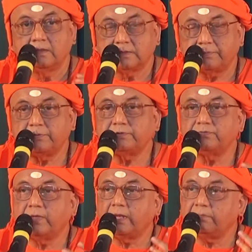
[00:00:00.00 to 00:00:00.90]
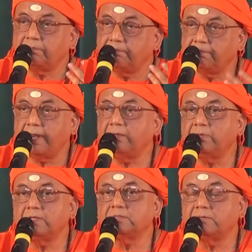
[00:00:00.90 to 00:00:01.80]
Suppose we are
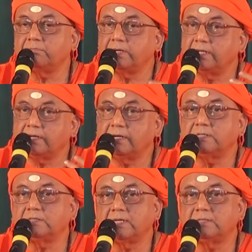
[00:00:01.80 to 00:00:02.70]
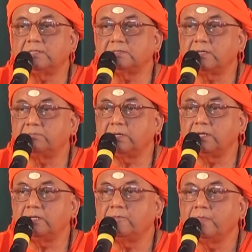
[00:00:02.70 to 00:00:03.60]
blaming somebody, criticizing
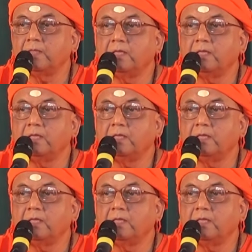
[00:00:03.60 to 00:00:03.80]
somebody.